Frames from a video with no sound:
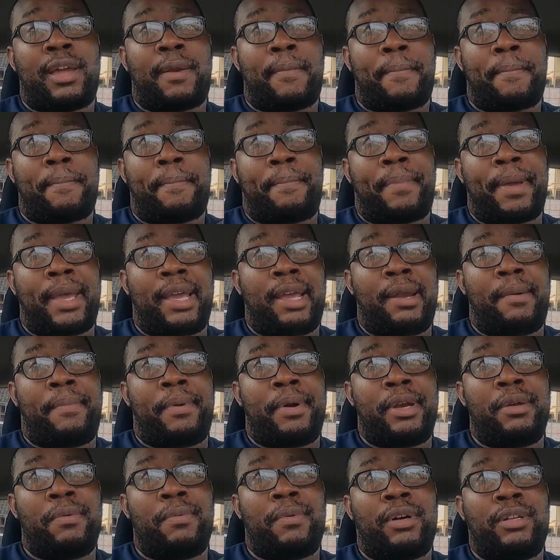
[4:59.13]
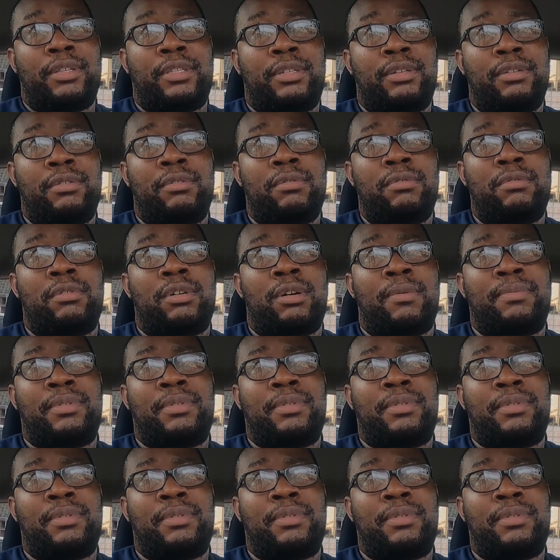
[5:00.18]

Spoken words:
get paid pretty well too,